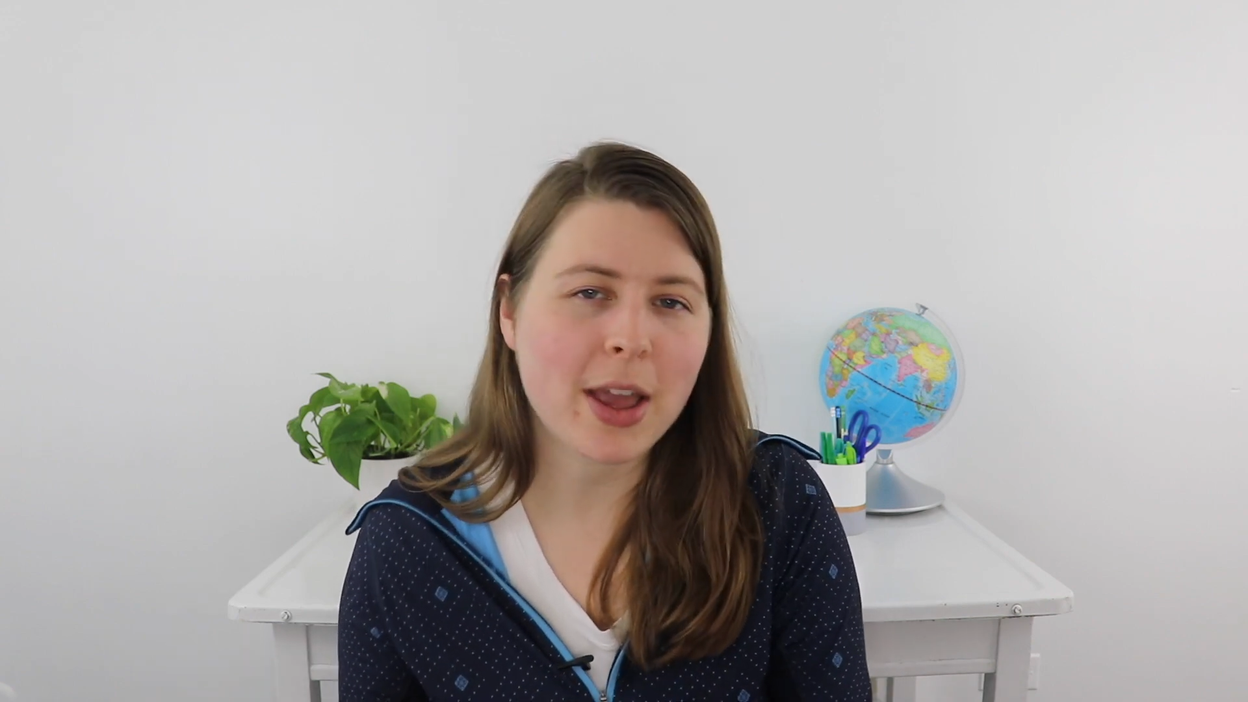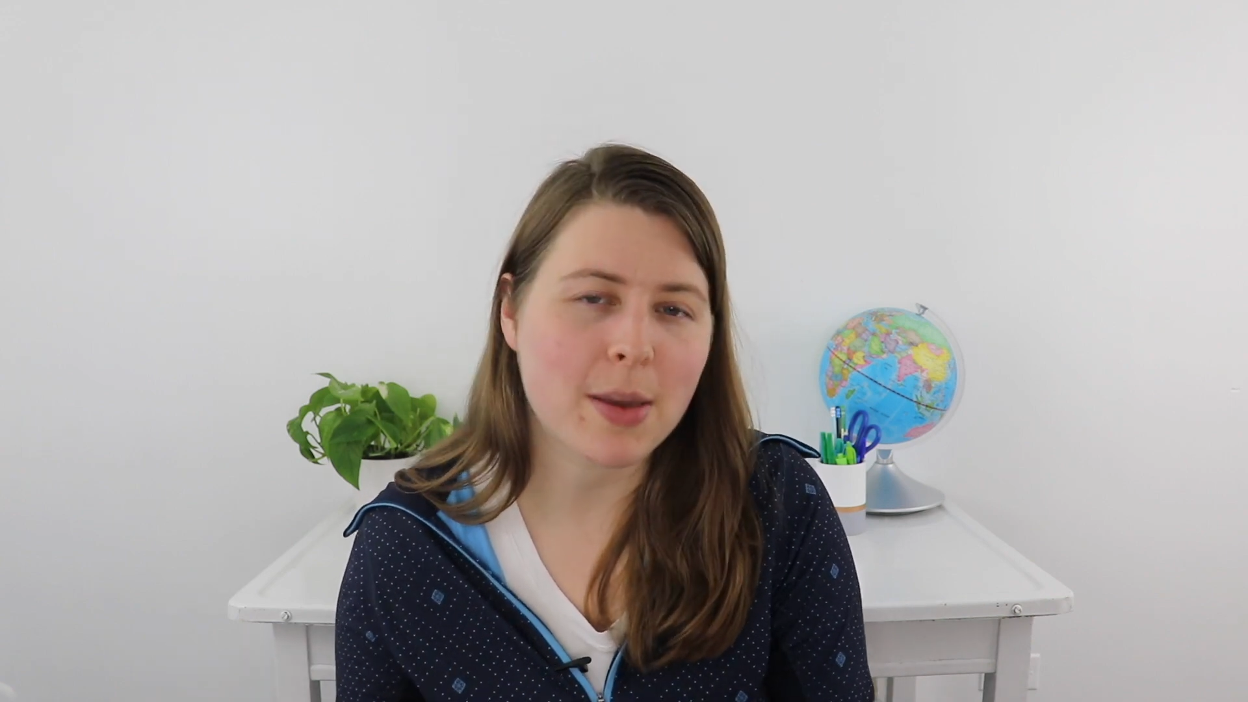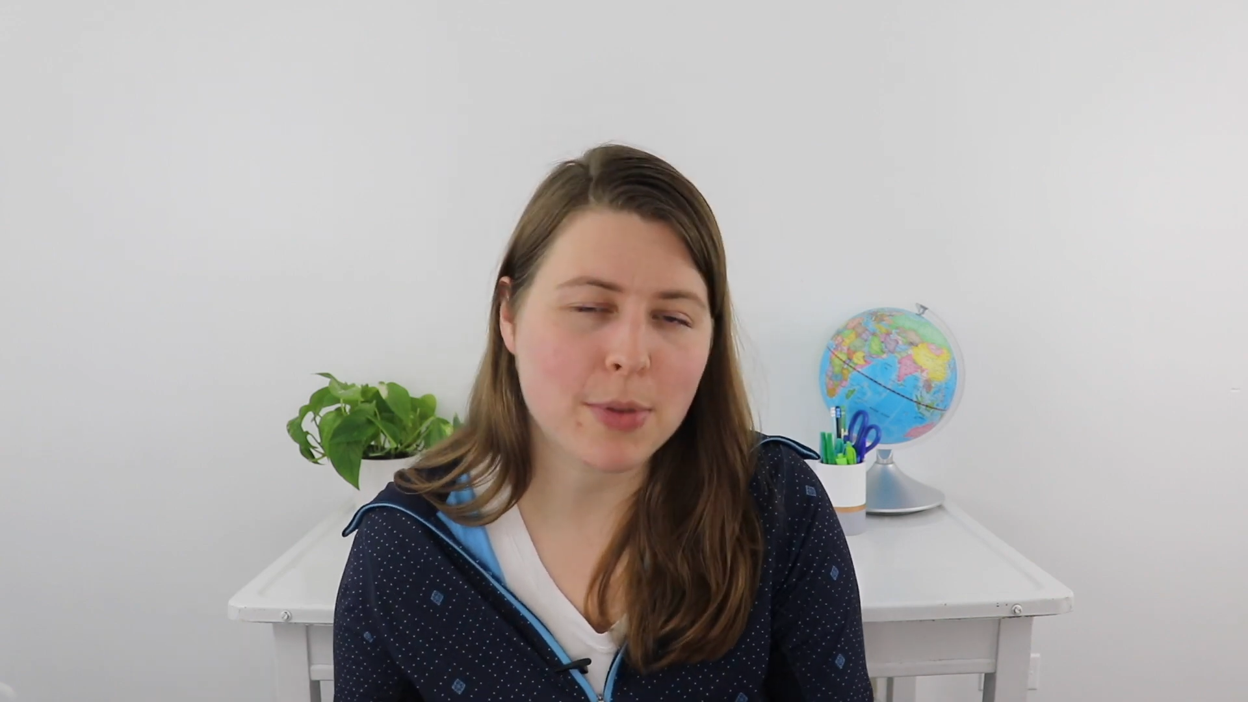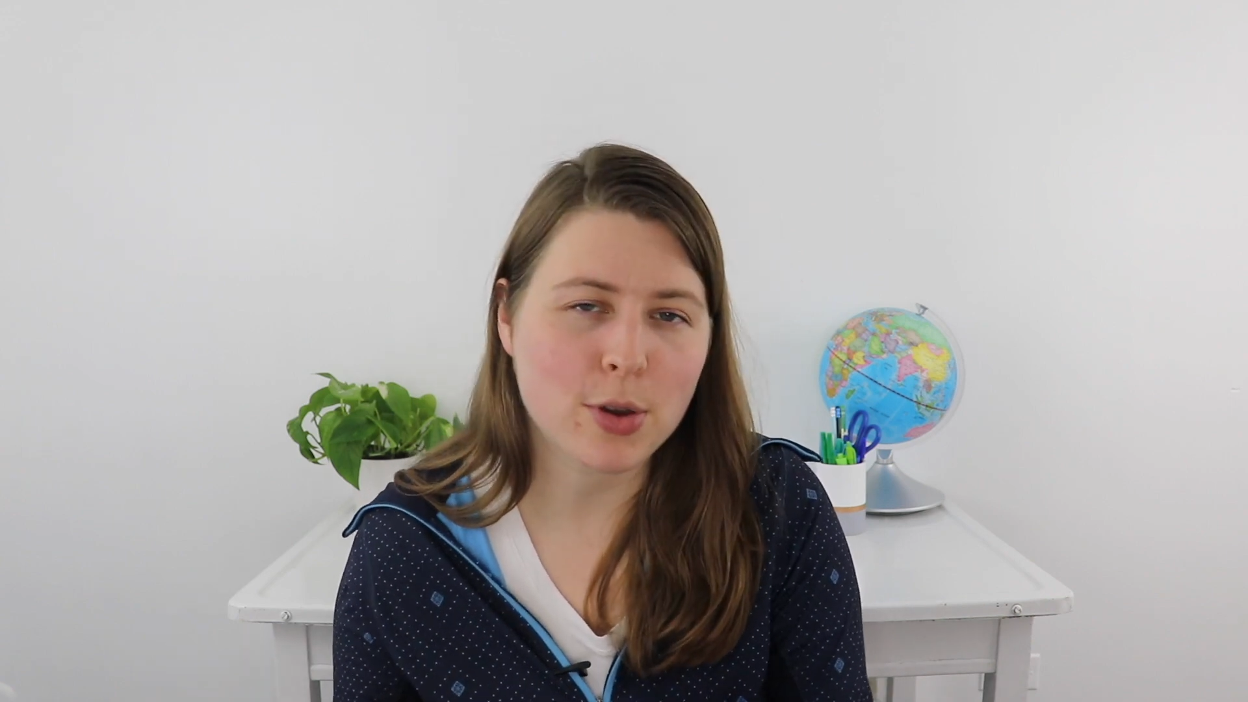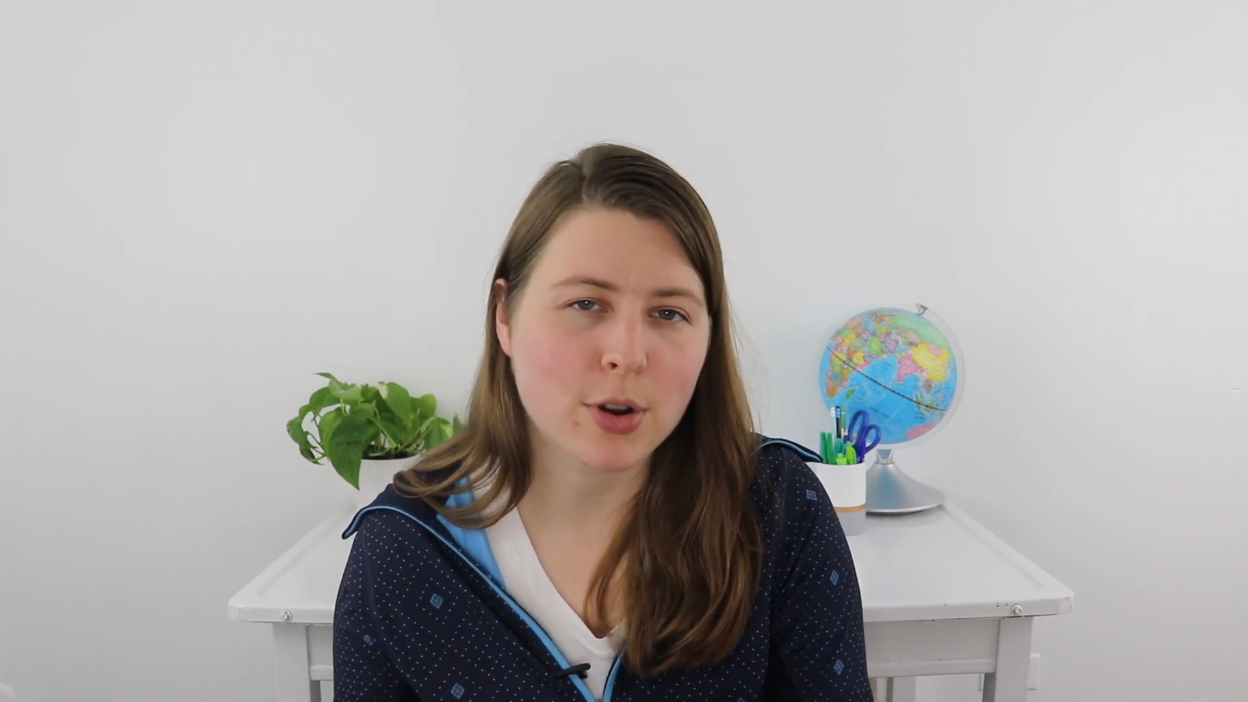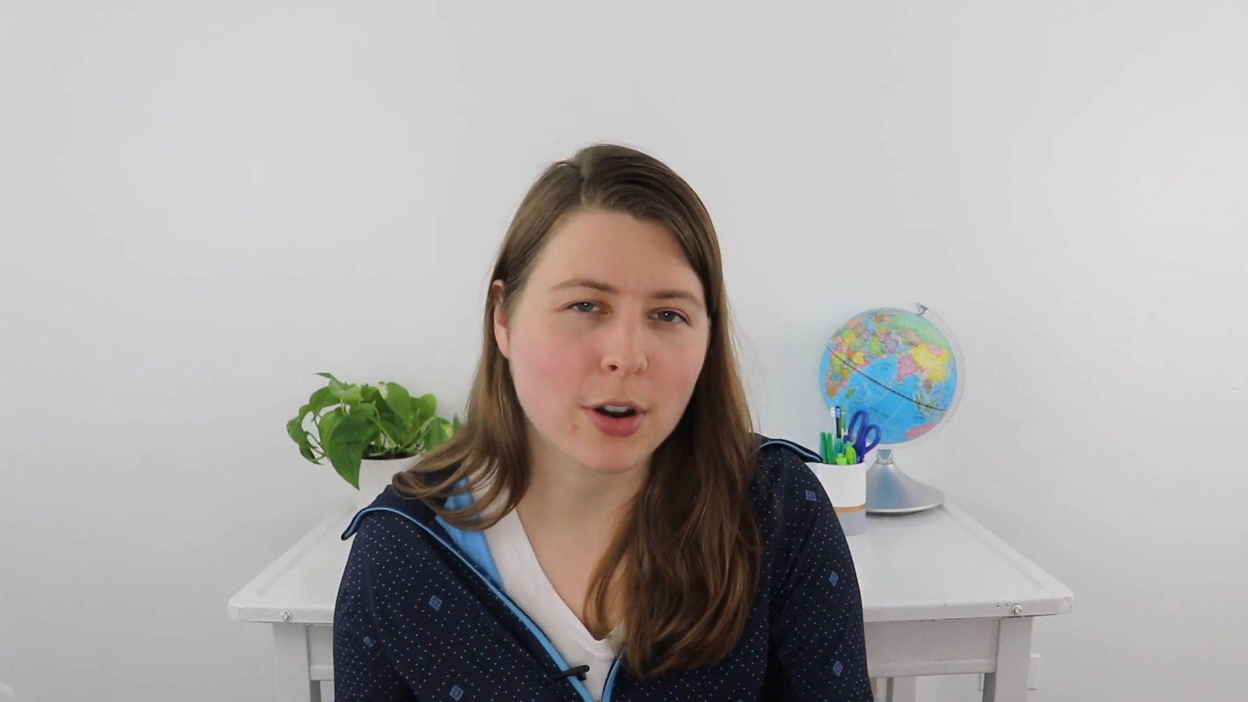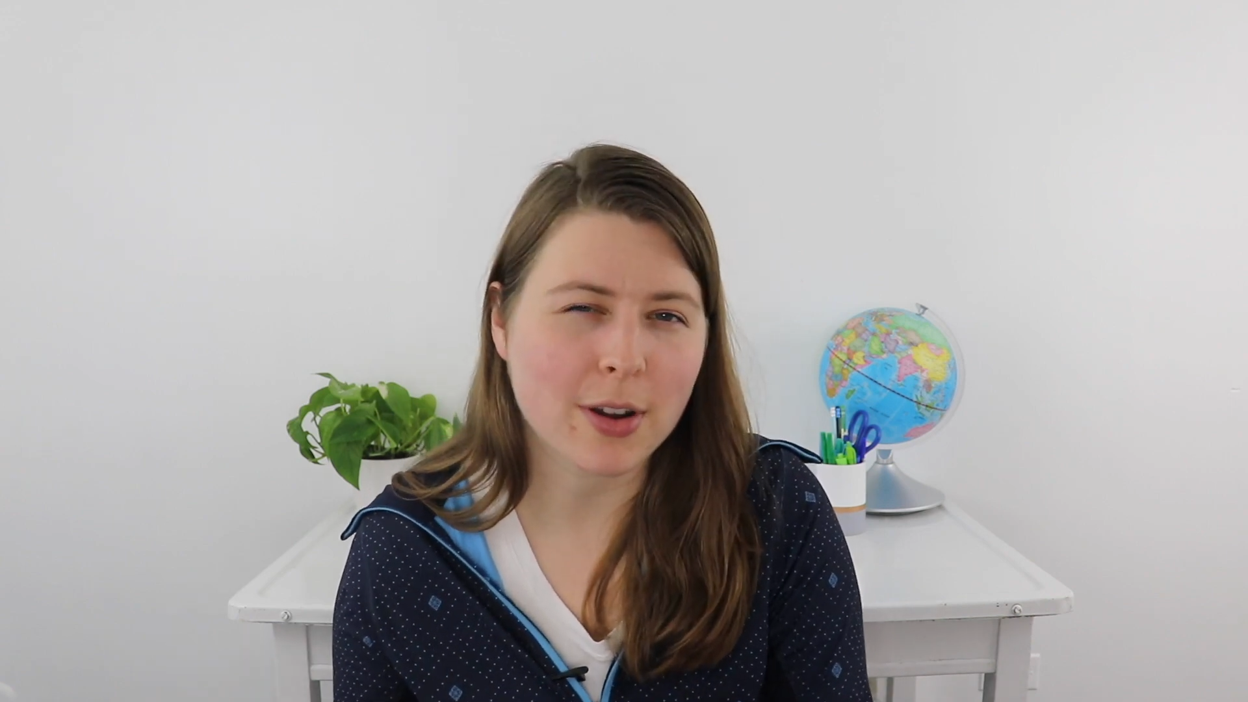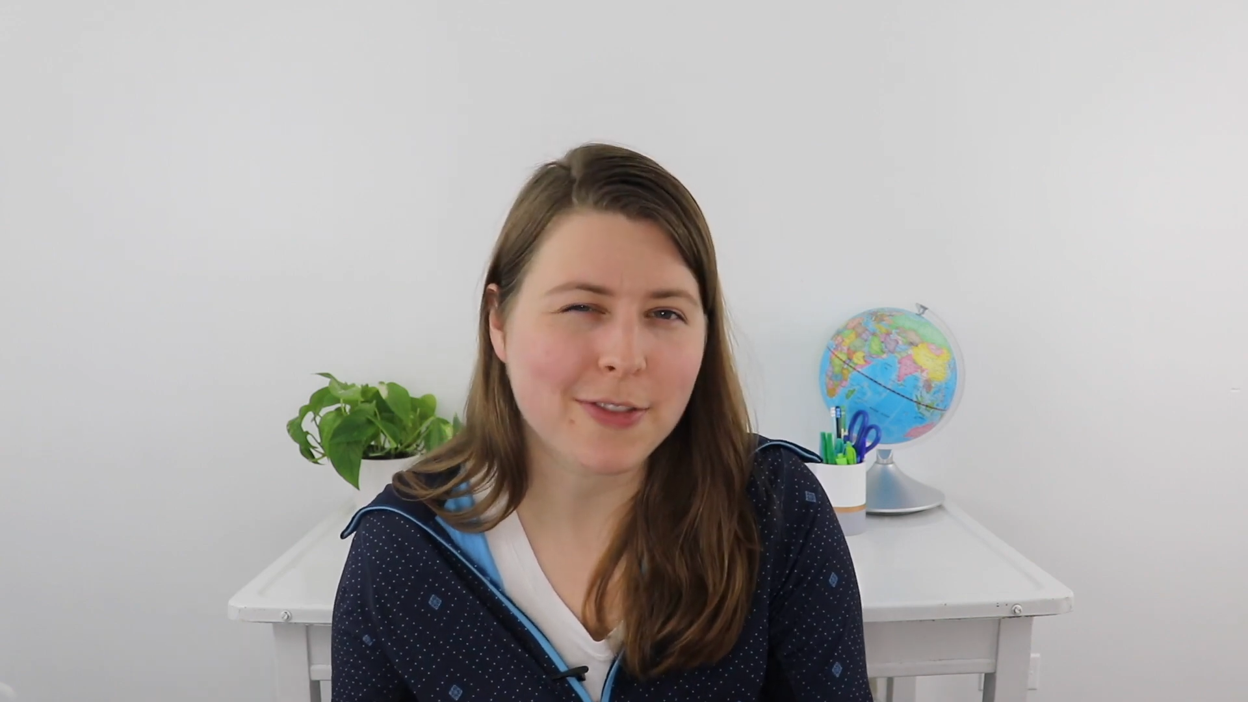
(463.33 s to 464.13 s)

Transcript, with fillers: my computer